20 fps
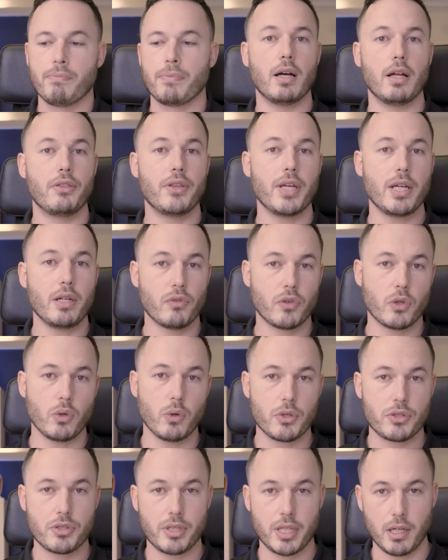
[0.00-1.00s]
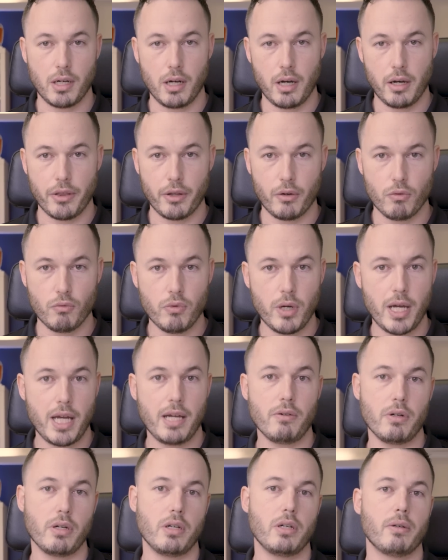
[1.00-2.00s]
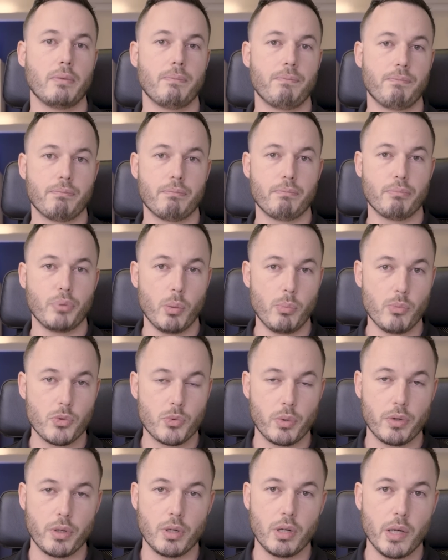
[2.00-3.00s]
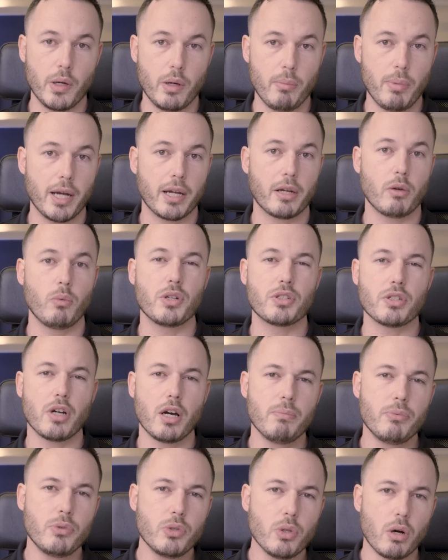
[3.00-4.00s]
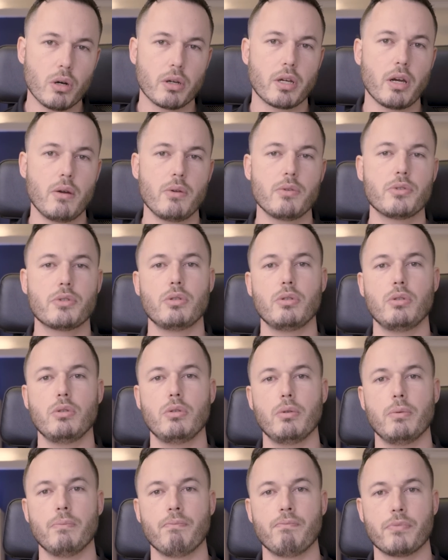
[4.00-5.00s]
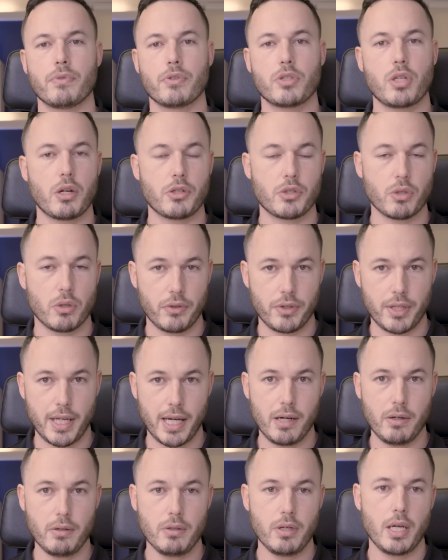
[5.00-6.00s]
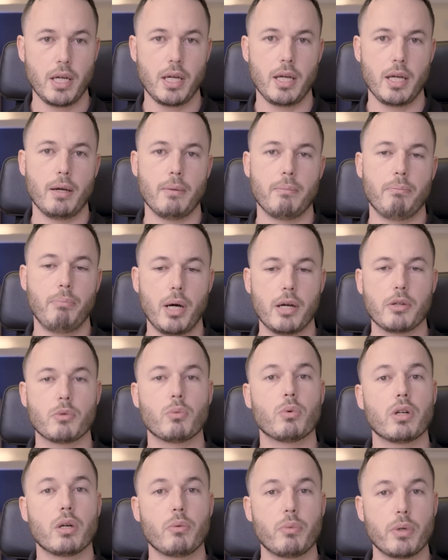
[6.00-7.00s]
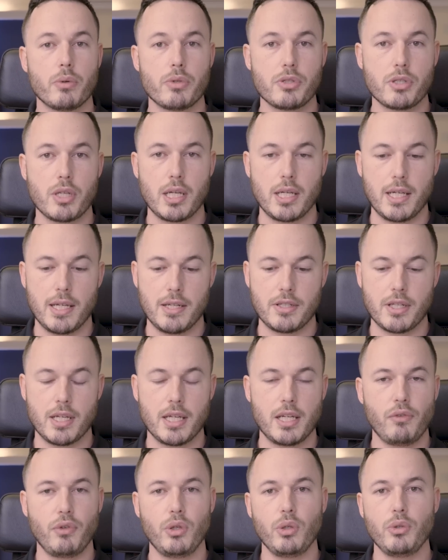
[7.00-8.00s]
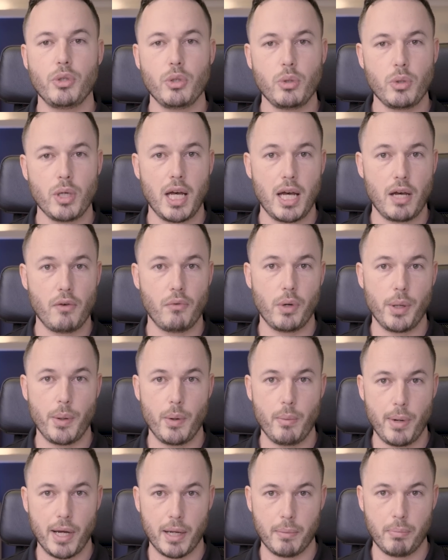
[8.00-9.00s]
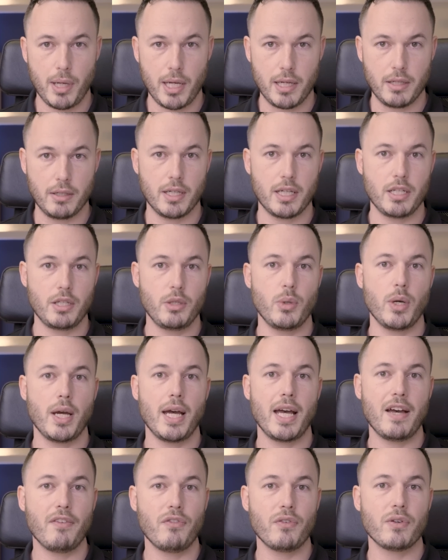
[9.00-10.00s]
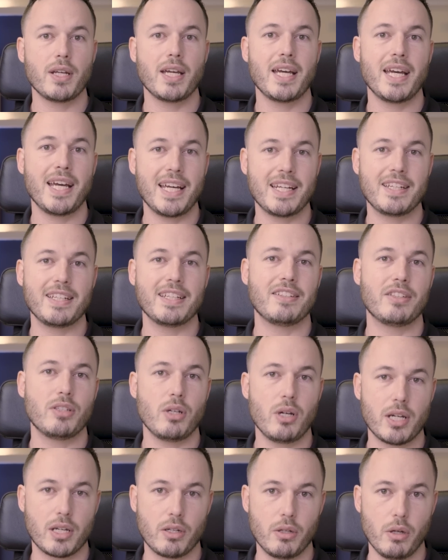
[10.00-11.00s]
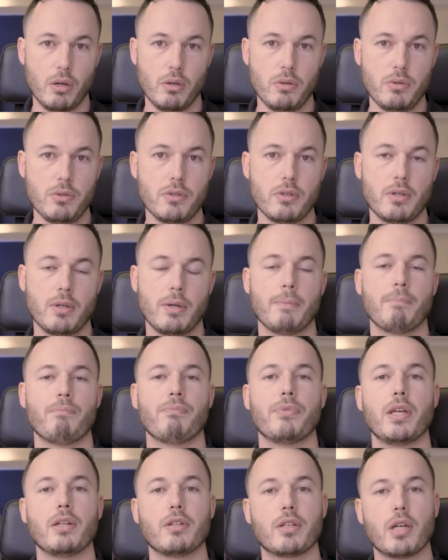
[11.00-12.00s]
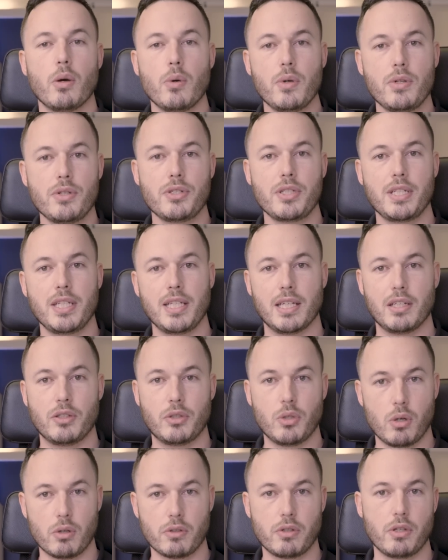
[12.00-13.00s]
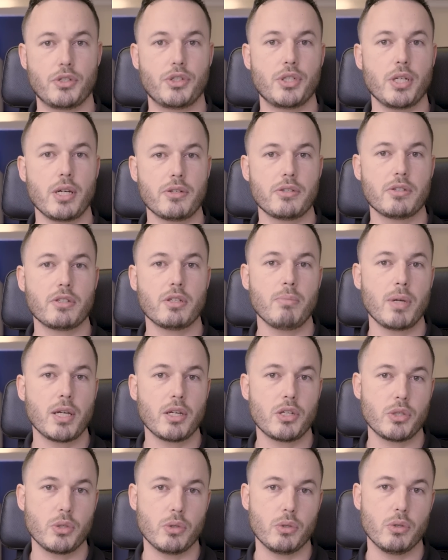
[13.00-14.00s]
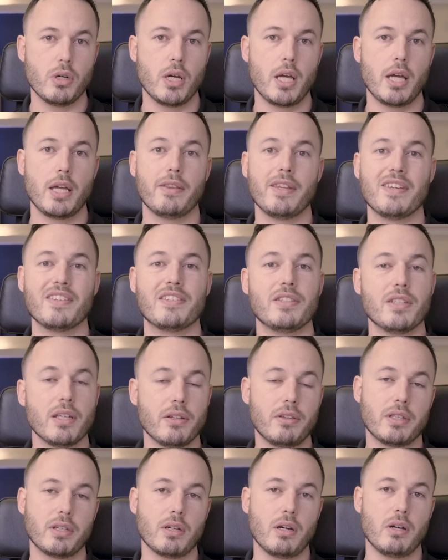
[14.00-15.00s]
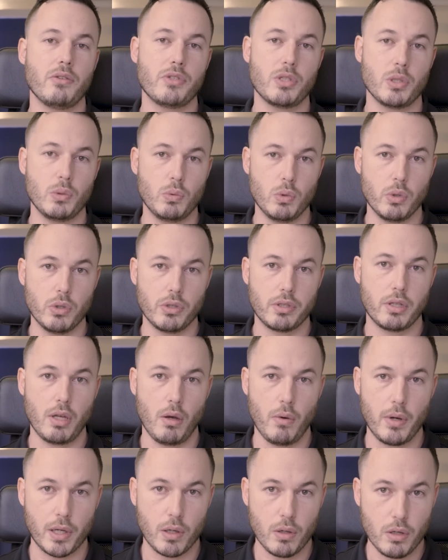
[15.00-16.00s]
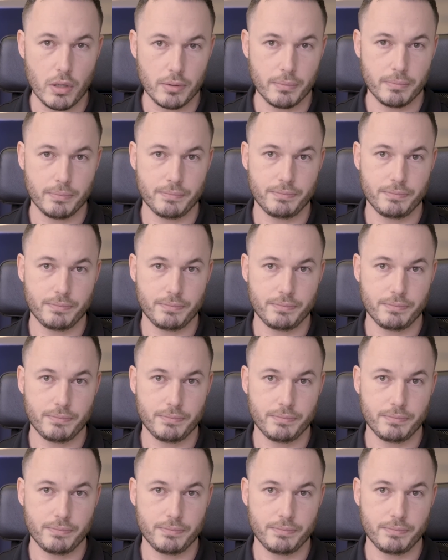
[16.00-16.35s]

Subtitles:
And then of course there are the rarer problems with your lower back, which I'm not going to touch on now. But what I will say is that if you do have lower back pain and you haven't had it diagnosed, then go and see a doctor just to make sure there's nothing untoward going on.